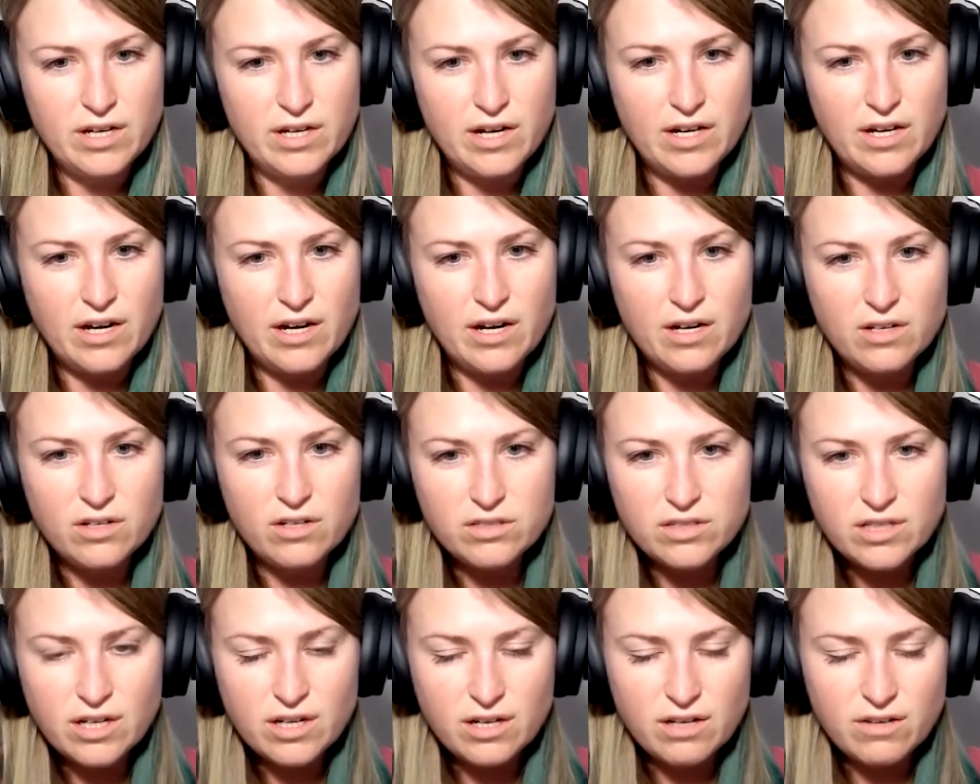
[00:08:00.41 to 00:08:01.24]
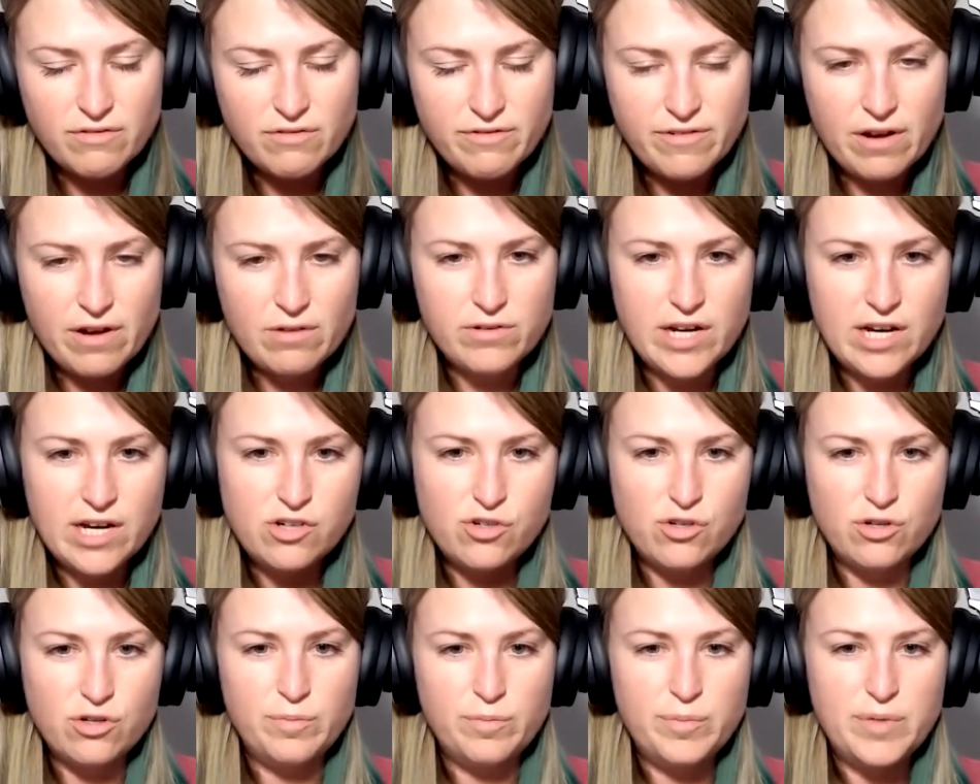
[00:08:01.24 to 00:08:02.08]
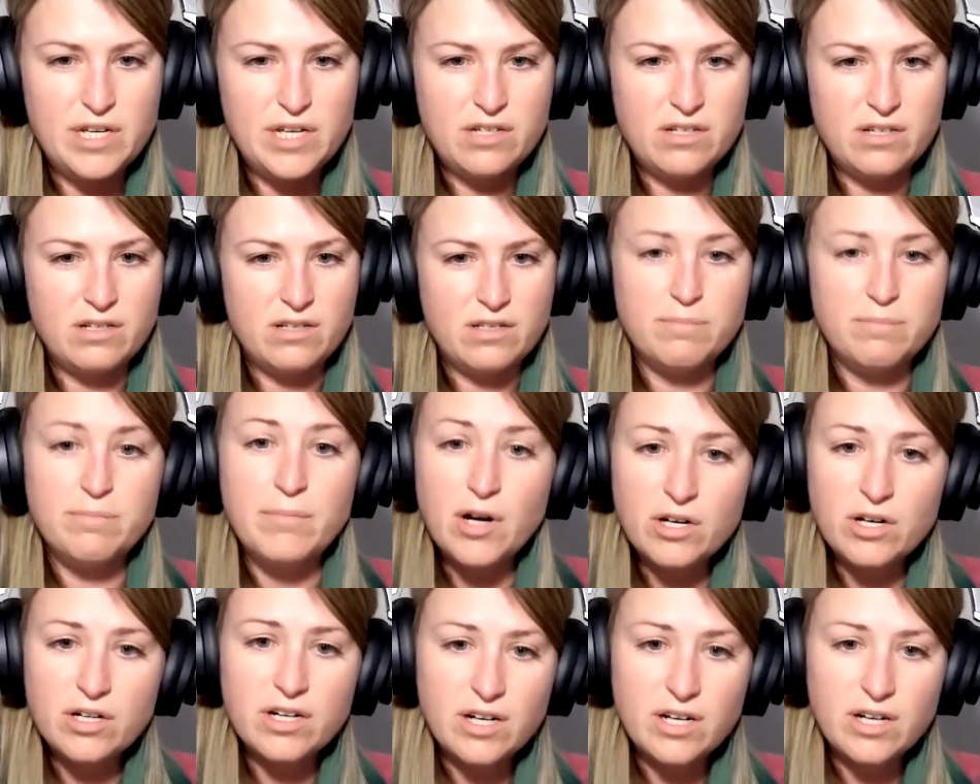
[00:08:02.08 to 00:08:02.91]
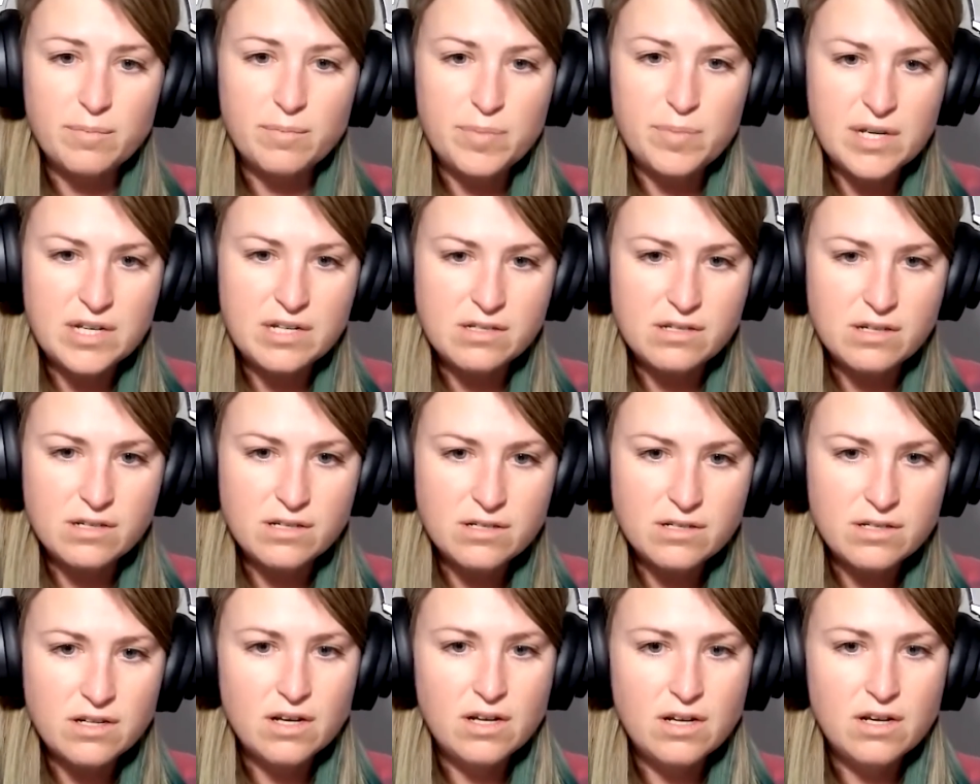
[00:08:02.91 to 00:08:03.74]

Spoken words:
I got all kind of the foundational pieces, the marketing pieces